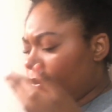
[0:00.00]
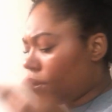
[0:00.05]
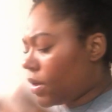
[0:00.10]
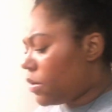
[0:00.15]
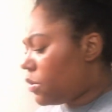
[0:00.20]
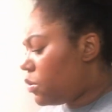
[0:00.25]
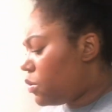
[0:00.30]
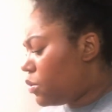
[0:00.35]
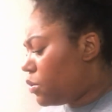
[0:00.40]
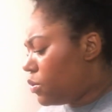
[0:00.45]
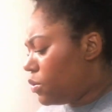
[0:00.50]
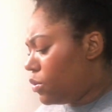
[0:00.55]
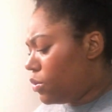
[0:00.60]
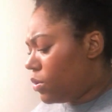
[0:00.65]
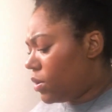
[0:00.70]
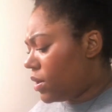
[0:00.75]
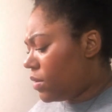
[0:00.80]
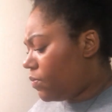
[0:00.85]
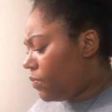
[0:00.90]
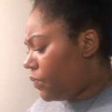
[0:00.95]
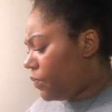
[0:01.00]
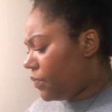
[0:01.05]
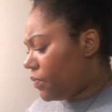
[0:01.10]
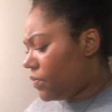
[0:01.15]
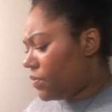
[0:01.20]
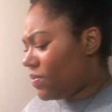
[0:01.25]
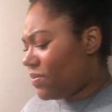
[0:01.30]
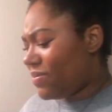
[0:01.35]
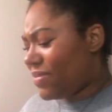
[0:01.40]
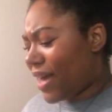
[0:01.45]
Ooh,
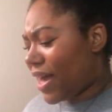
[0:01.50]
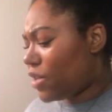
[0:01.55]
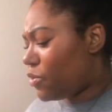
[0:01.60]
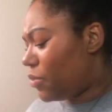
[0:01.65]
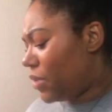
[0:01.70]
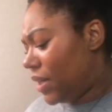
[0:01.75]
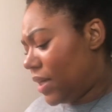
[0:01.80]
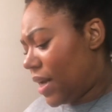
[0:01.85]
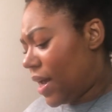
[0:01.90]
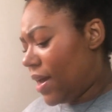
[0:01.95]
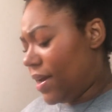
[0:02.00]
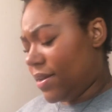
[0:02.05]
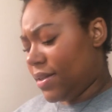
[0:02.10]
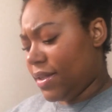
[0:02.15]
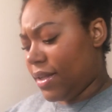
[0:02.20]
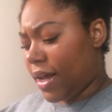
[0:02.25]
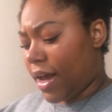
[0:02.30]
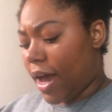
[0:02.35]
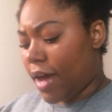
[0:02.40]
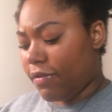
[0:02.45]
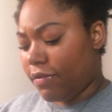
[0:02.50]
that's really nice. Like, I